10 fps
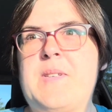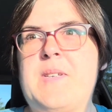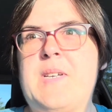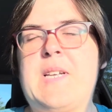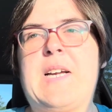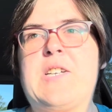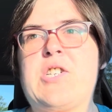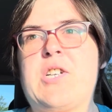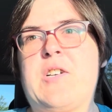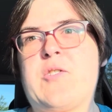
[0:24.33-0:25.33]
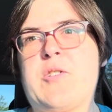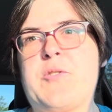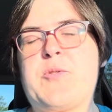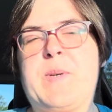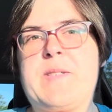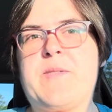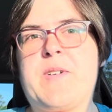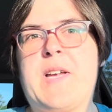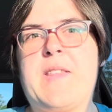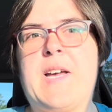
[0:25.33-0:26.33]
and I should also
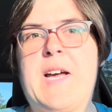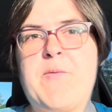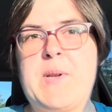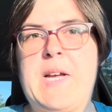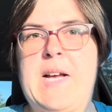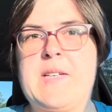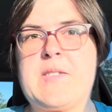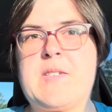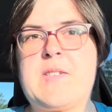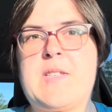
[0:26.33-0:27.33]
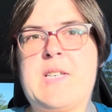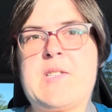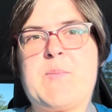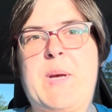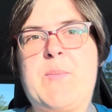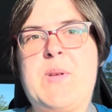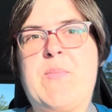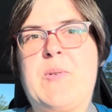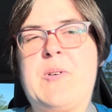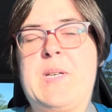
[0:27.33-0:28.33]
specify that I've been asked this by
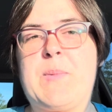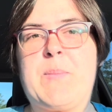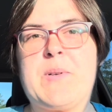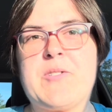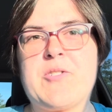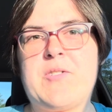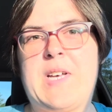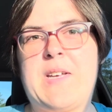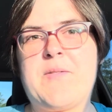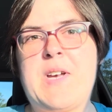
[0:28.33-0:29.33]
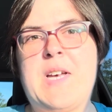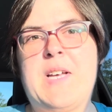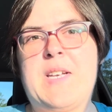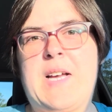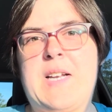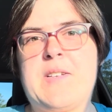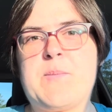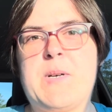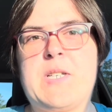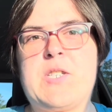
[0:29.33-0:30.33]
people in my personal life, not as
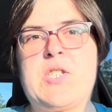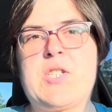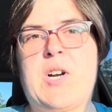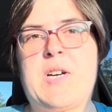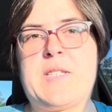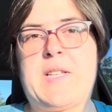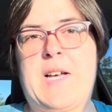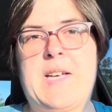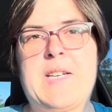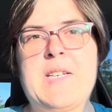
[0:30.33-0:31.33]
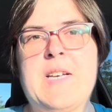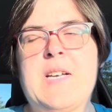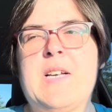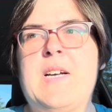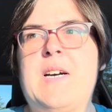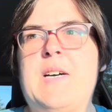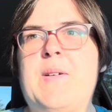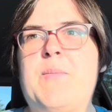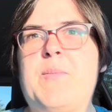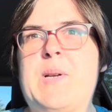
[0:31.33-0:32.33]
much online,
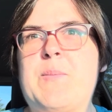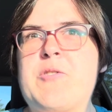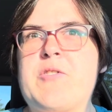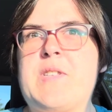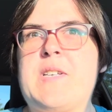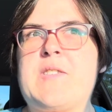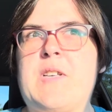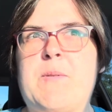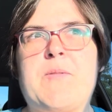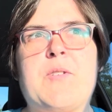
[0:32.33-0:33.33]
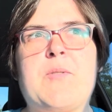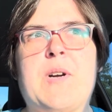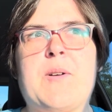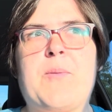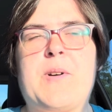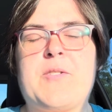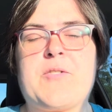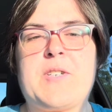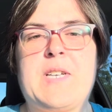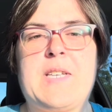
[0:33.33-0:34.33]
um, but I'm sure that some of you are
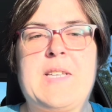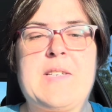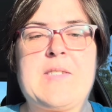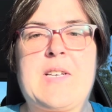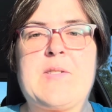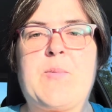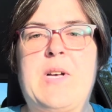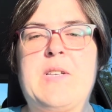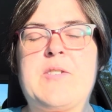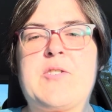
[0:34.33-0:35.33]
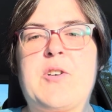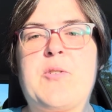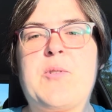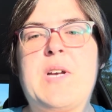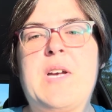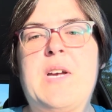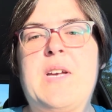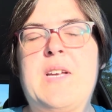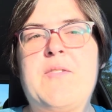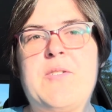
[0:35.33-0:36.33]
wondering this as well. So
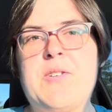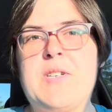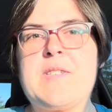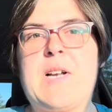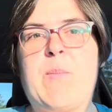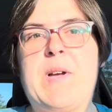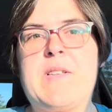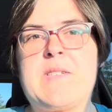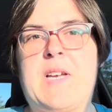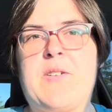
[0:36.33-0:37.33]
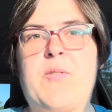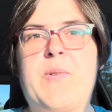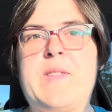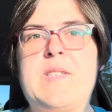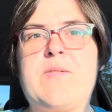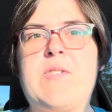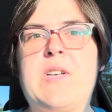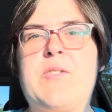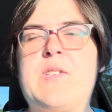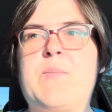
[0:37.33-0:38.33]
if you couldn't tell by the title, what this
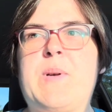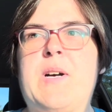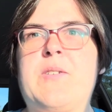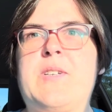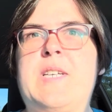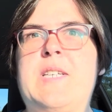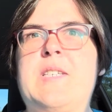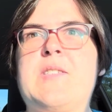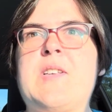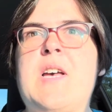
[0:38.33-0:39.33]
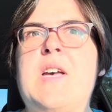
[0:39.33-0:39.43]
video is about is